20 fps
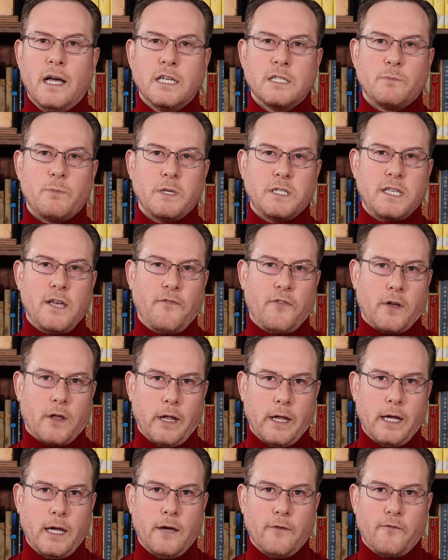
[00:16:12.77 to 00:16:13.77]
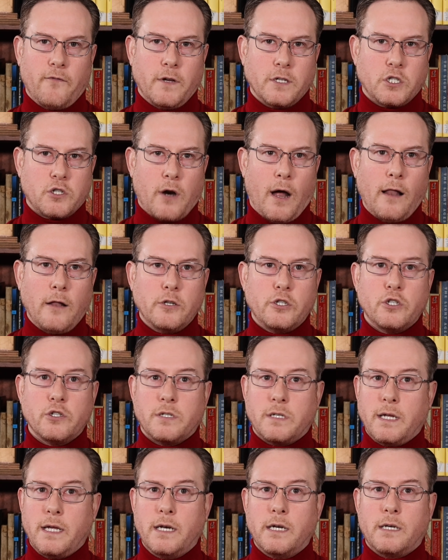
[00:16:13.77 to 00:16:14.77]
Specifically, if
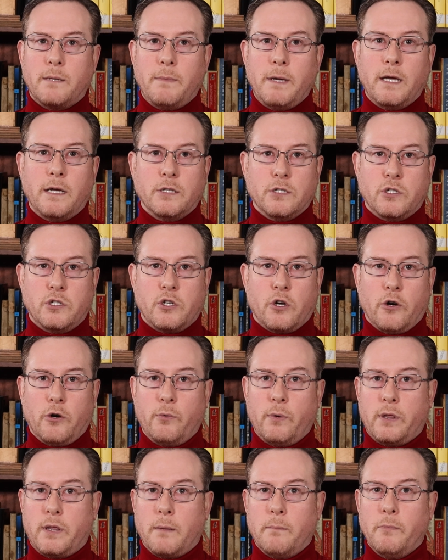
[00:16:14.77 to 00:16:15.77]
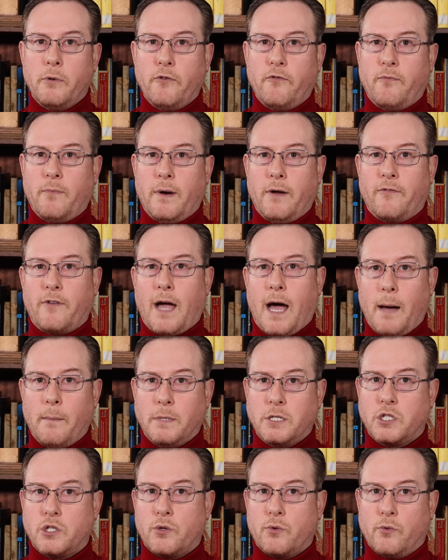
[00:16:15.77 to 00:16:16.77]
astrologers needed to be concerned with the movement of
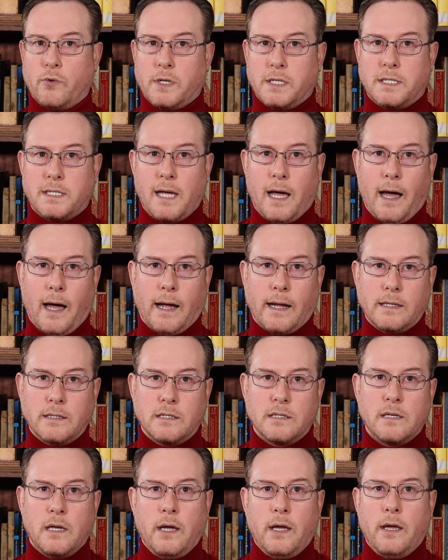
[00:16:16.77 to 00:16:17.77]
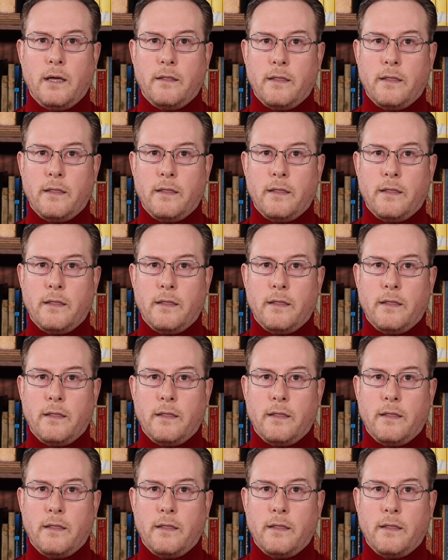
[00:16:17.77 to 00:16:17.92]
comets through the signs,